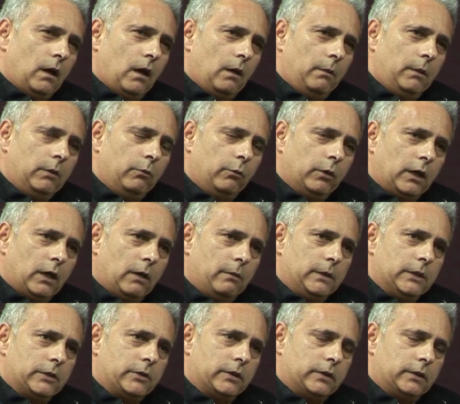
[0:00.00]
I mean, what I'm
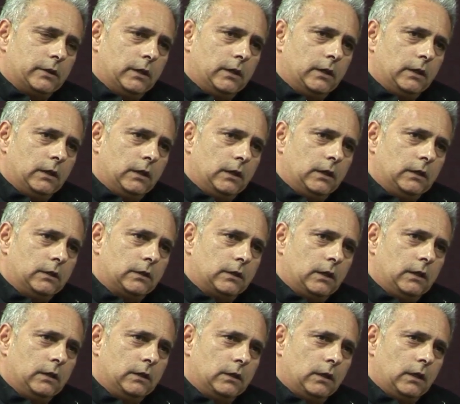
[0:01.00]
interested in
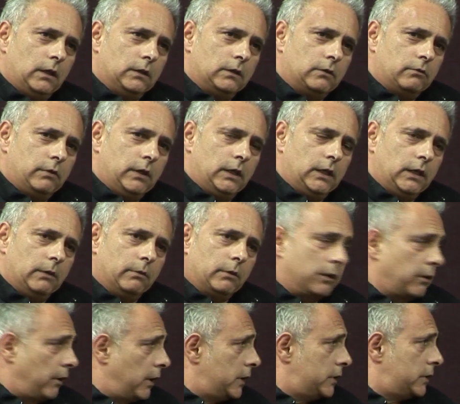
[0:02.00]
is really
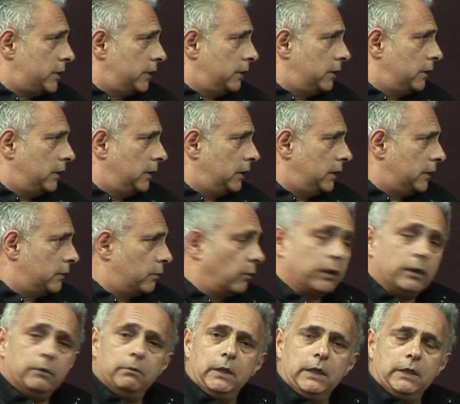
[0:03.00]
immigration, is
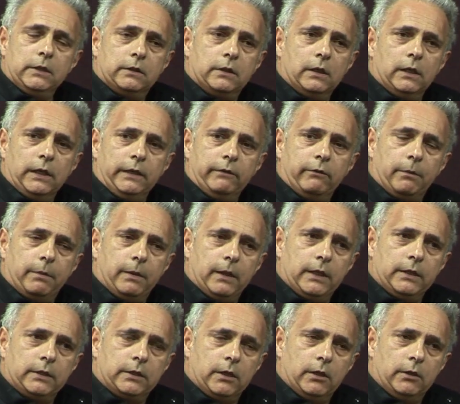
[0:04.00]
what it means to leave a
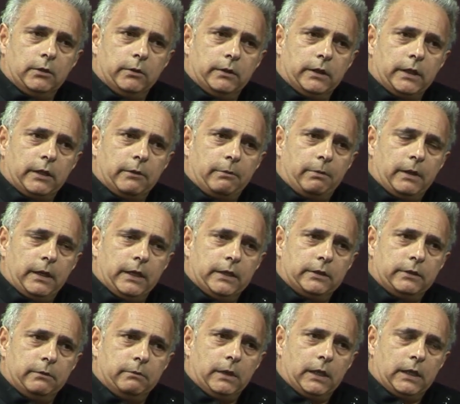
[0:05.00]
place, go to another
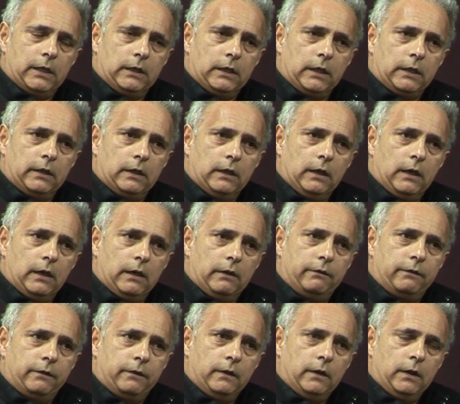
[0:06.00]
place and make another
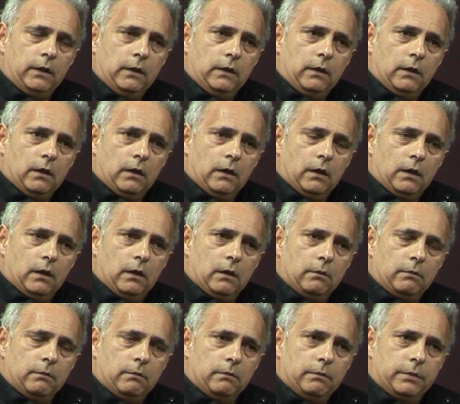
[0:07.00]
life,
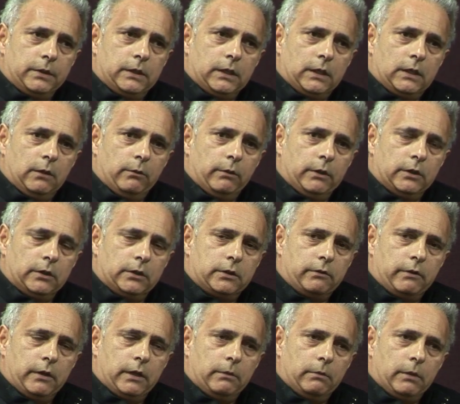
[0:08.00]
particularly when you're
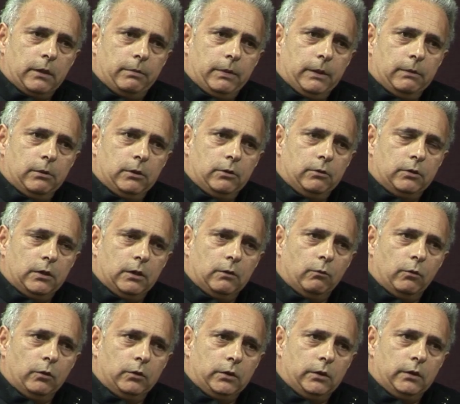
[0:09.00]
surrounded by people who don't
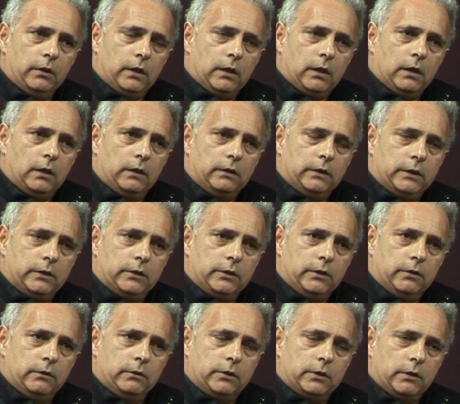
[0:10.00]
want you there, and this
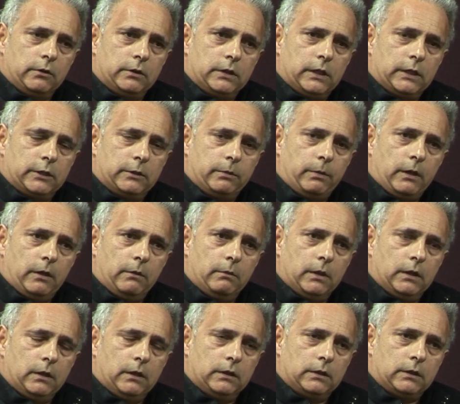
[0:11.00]
huge social
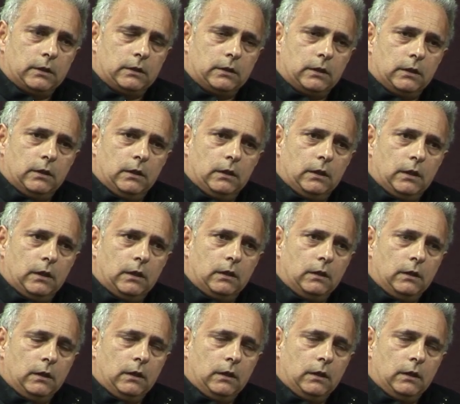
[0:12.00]
experiment, as I said earlier.